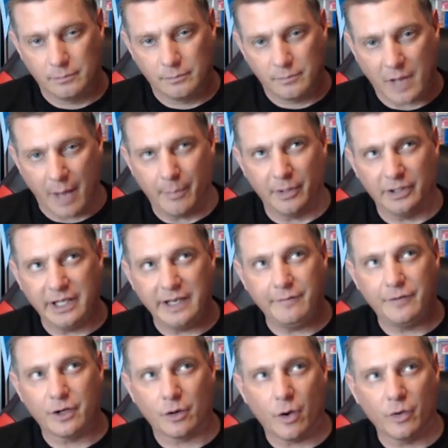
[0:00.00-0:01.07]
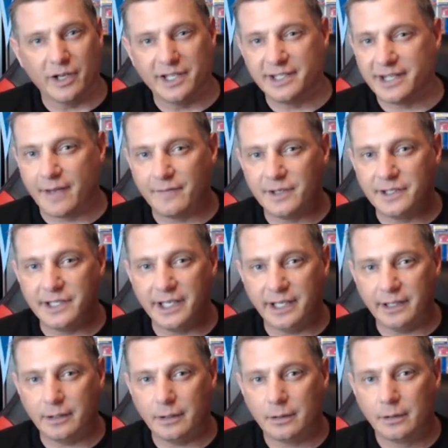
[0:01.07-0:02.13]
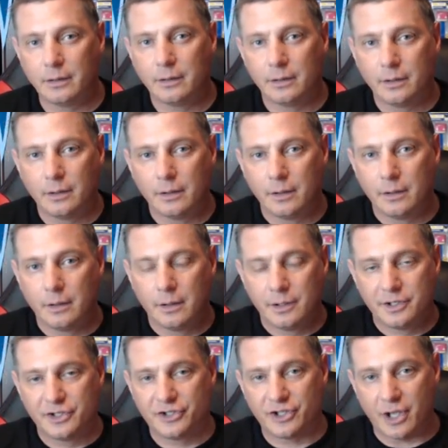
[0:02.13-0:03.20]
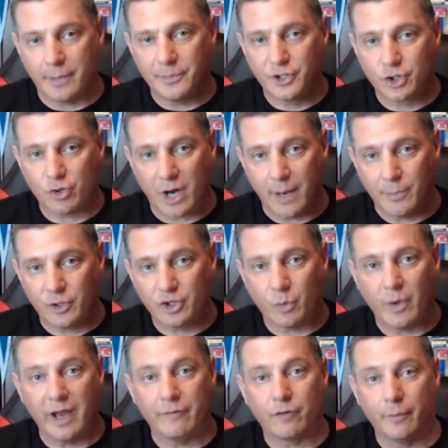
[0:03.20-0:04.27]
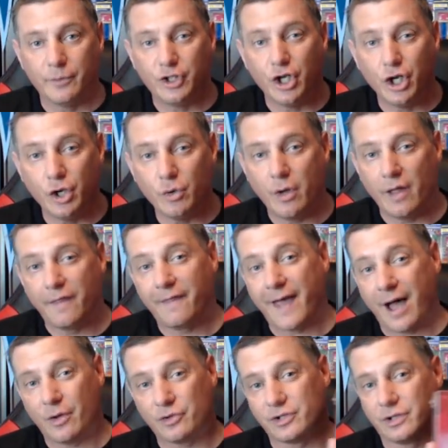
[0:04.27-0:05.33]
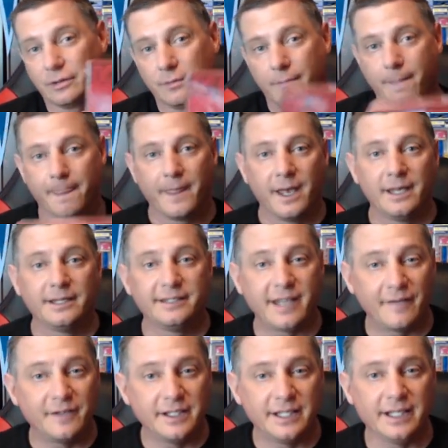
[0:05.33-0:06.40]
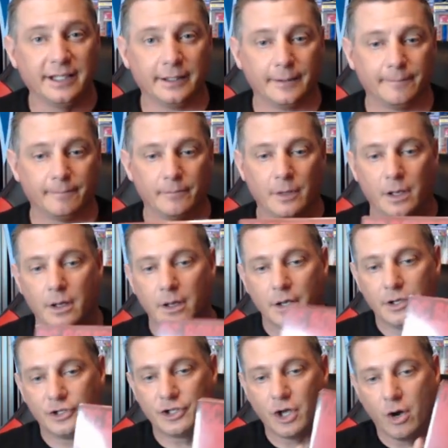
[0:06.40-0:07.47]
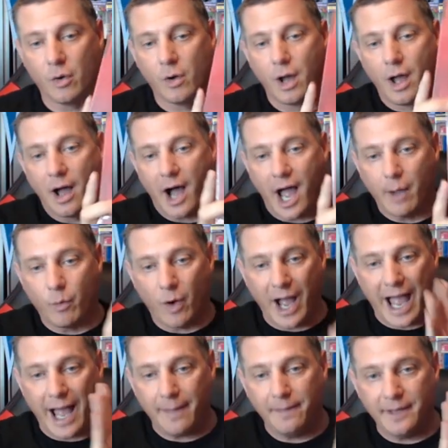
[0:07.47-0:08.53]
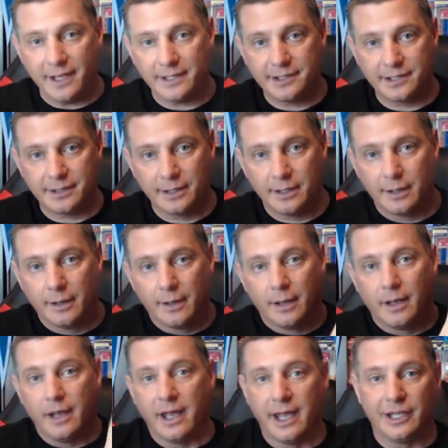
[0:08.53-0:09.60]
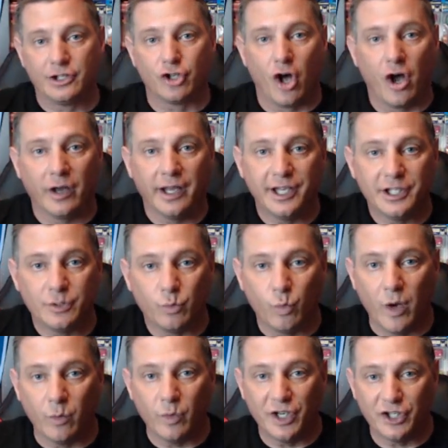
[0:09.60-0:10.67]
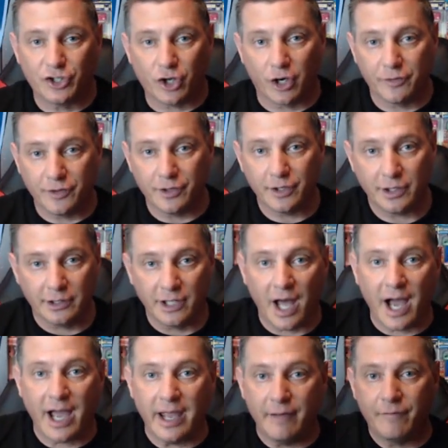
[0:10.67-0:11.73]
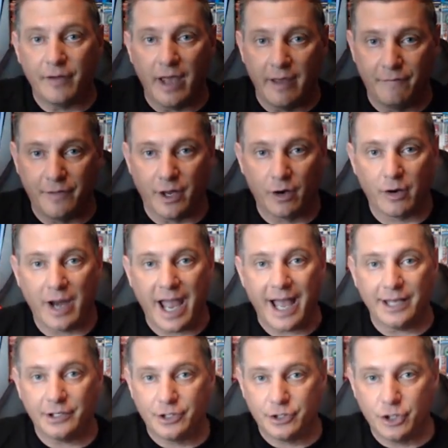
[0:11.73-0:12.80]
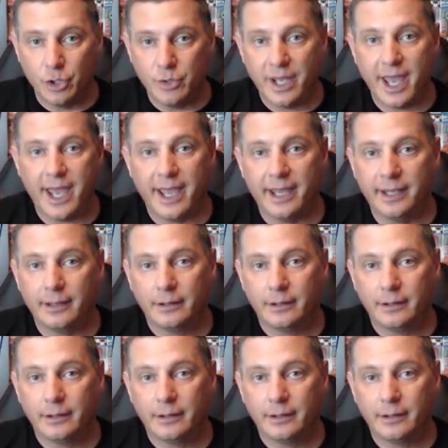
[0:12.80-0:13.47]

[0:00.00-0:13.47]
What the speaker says: I believe they're only 17 subscribers away from 2,000. 17. So I will add this as long as when we start the live, if they're at 2K